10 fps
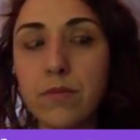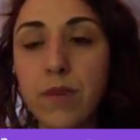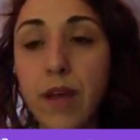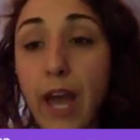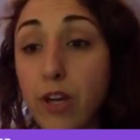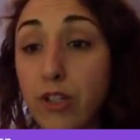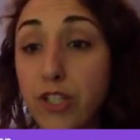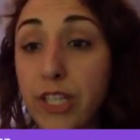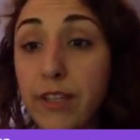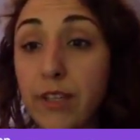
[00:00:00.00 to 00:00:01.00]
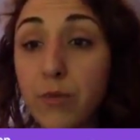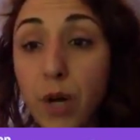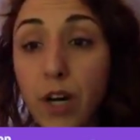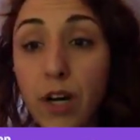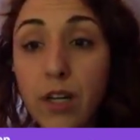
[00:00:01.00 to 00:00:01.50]
energy
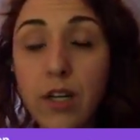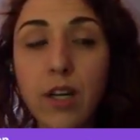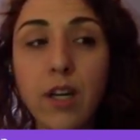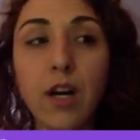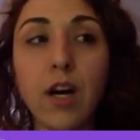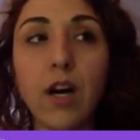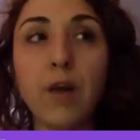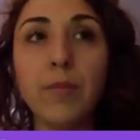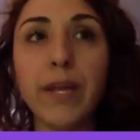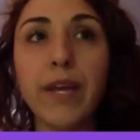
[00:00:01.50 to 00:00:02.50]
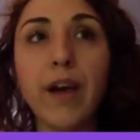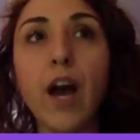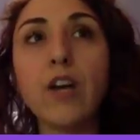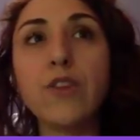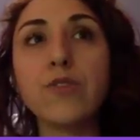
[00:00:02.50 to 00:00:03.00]
work,
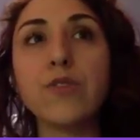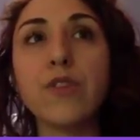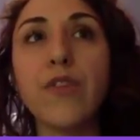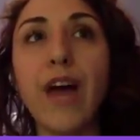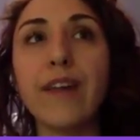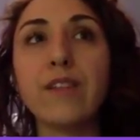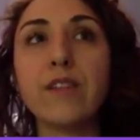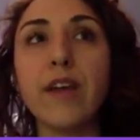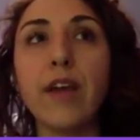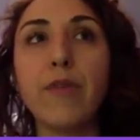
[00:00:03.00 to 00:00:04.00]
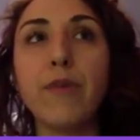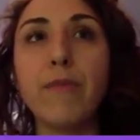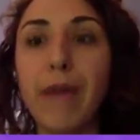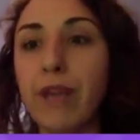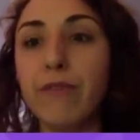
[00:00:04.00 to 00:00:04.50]
because that is like the
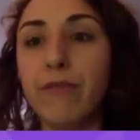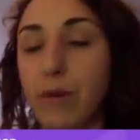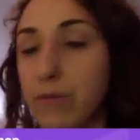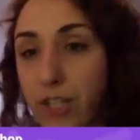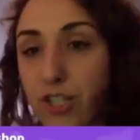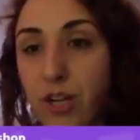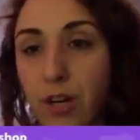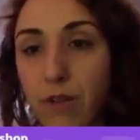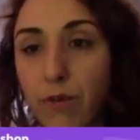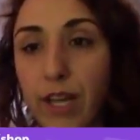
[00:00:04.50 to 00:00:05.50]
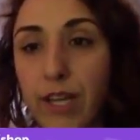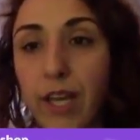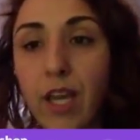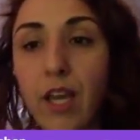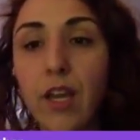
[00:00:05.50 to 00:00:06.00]
main foundation of
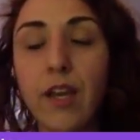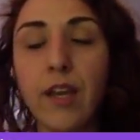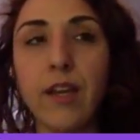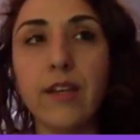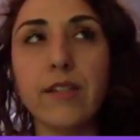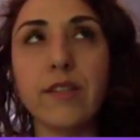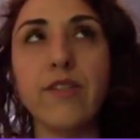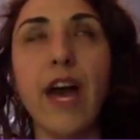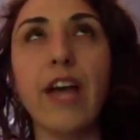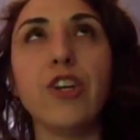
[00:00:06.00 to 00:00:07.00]
Reiki, is that